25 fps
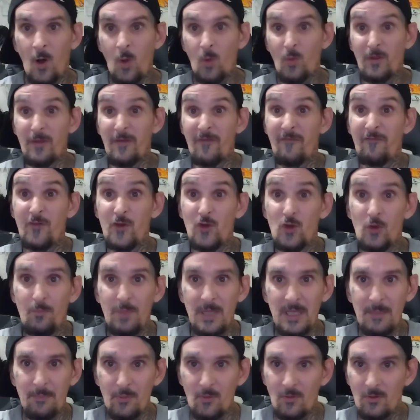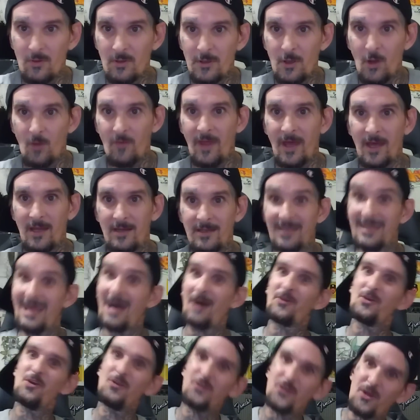Only a few people know that. And
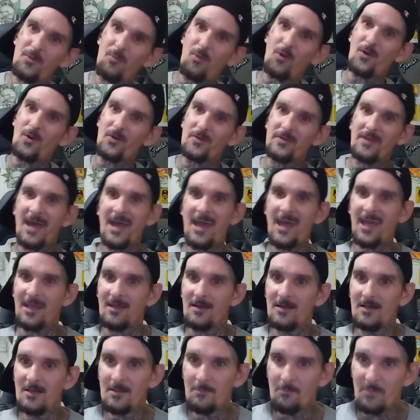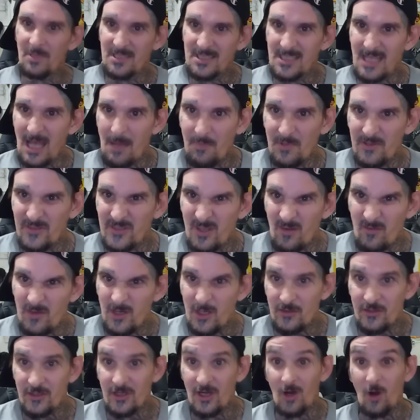now YouTube world, hey, but this happened
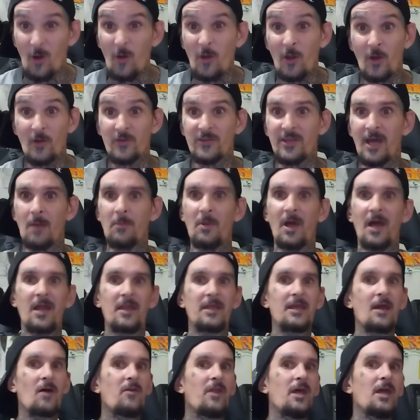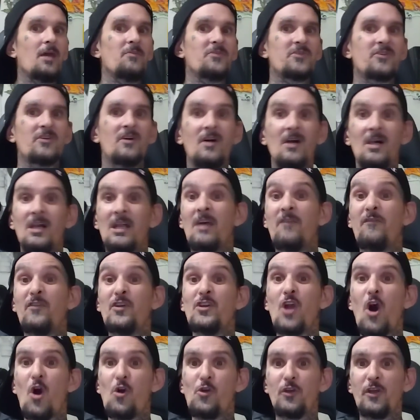several years ago, and notice how I'm not handing out names. If
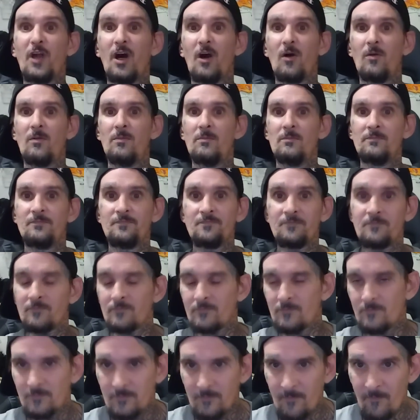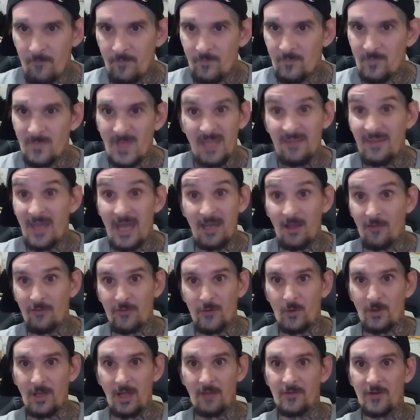you know, you know. They
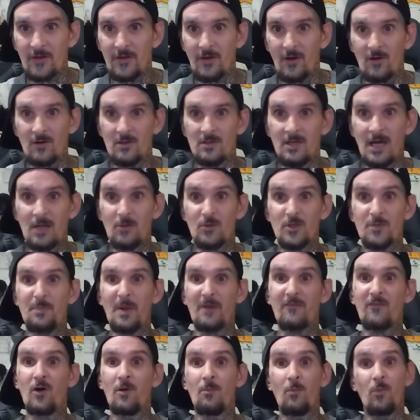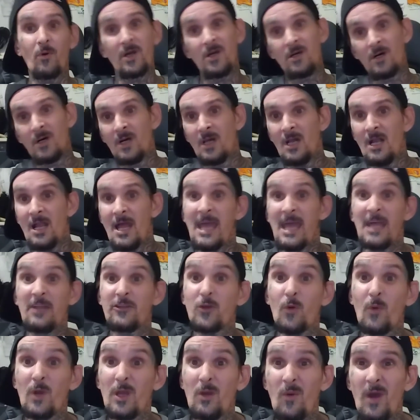didn't throw it out there at all, out of respect for homeboy.
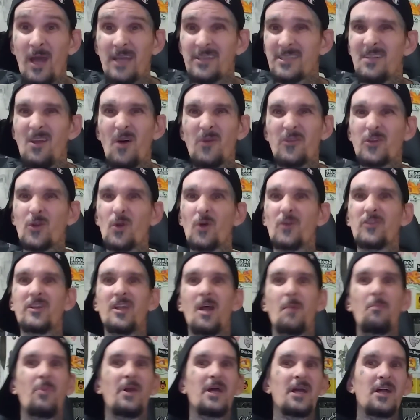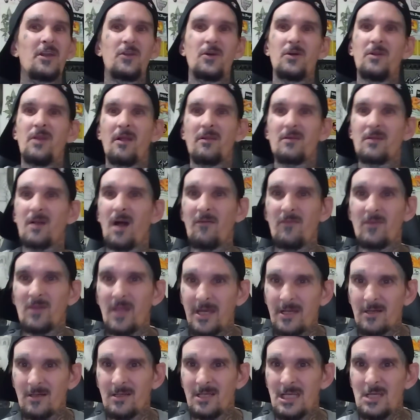And so anyways, and those girls end up bringing dude another club
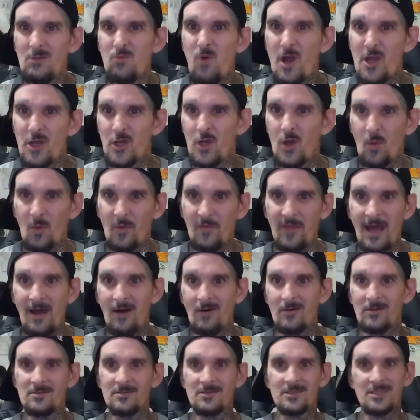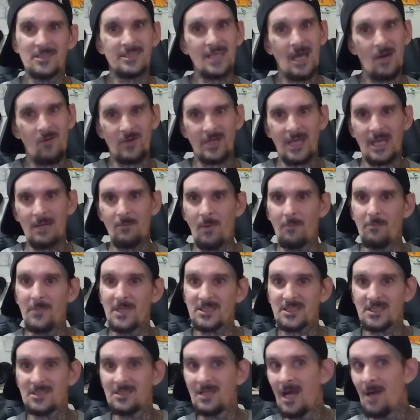later. He wasn't doing without. Just that one came up
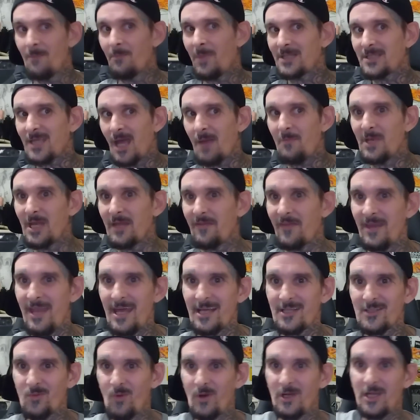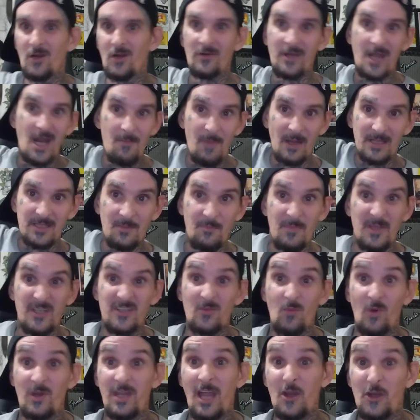missing. By the time you get the next one, you don't care about the
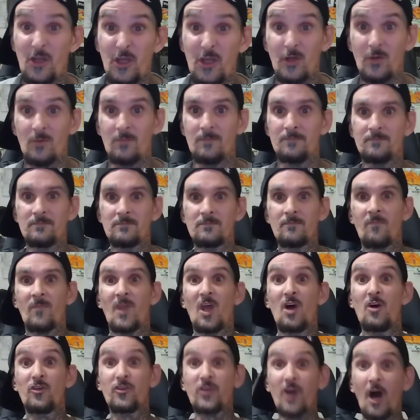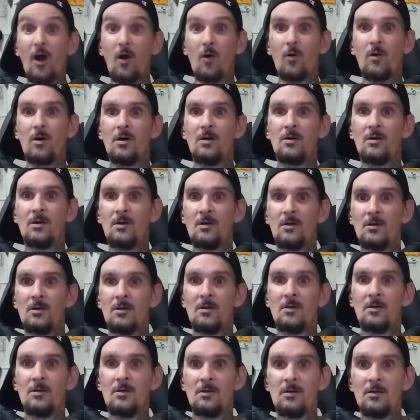missing one, now do you? So,
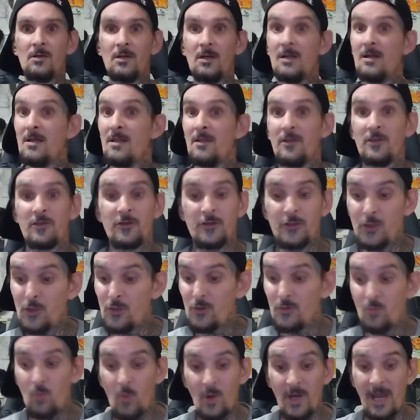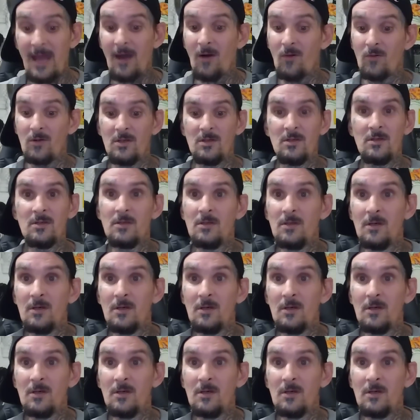dude went out.